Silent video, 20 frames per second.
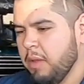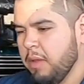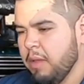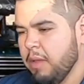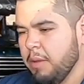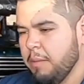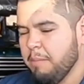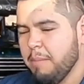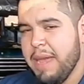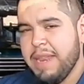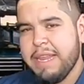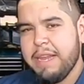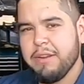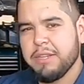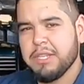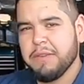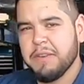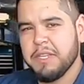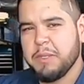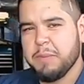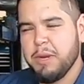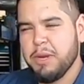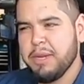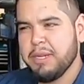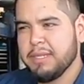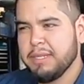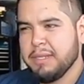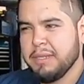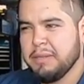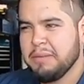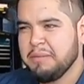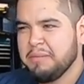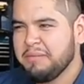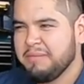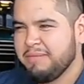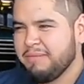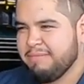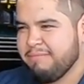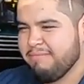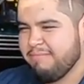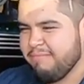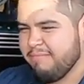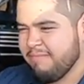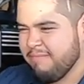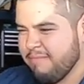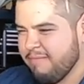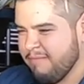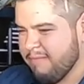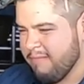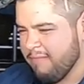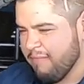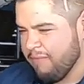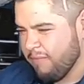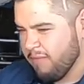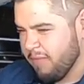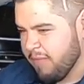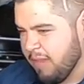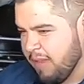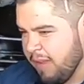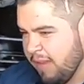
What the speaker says: See, and many guys, that's where, yeah, a lot of experience